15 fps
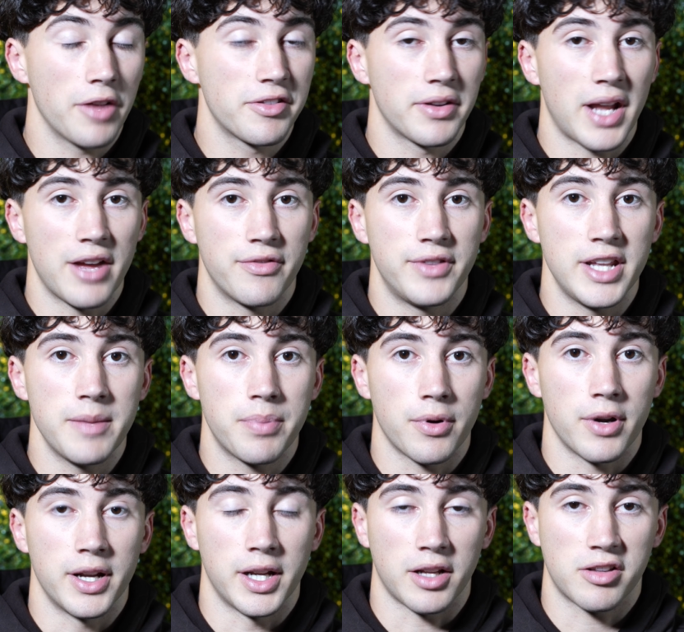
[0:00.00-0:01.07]
I also dive
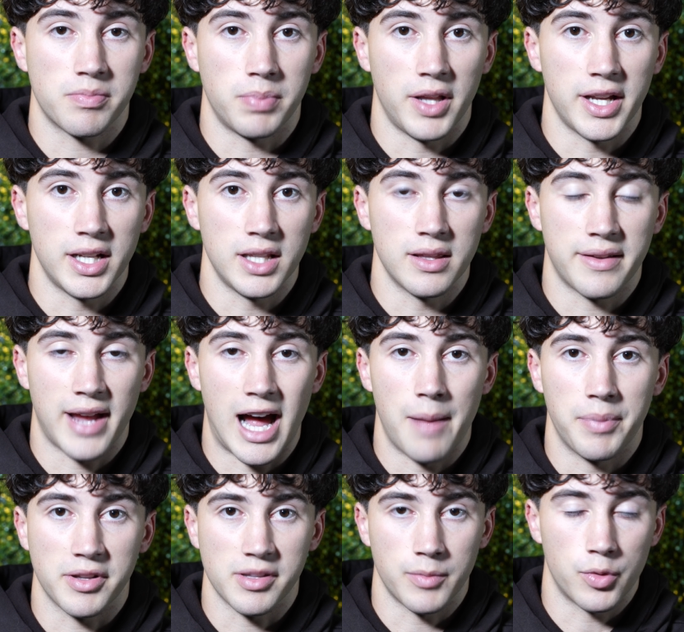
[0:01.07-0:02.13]
deeper in explaining the
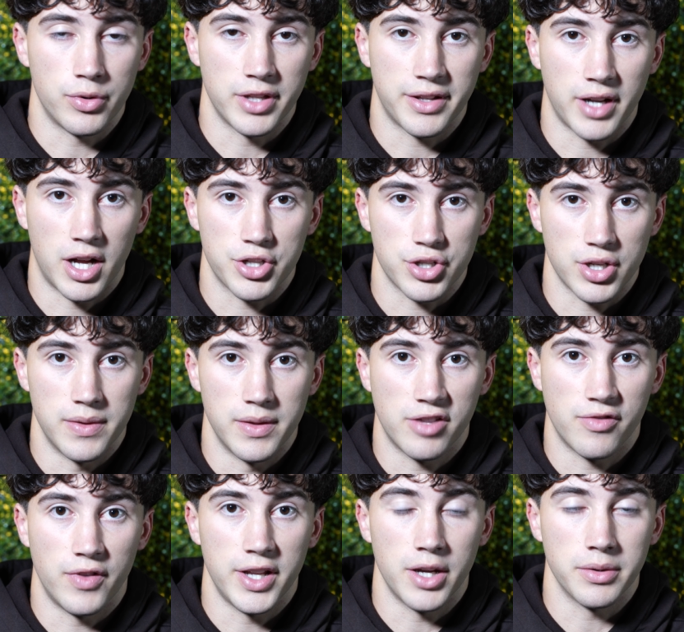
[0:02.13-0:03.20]
topics I'm going to touch in
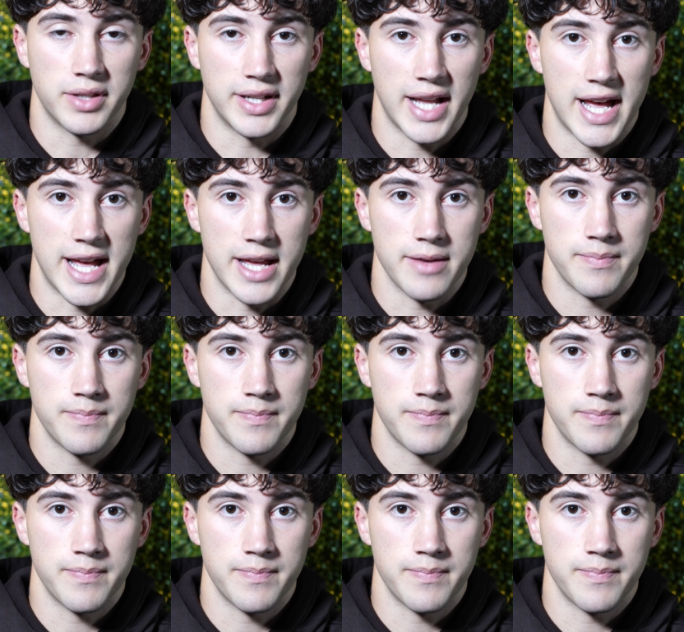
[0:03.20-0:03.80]
this video today.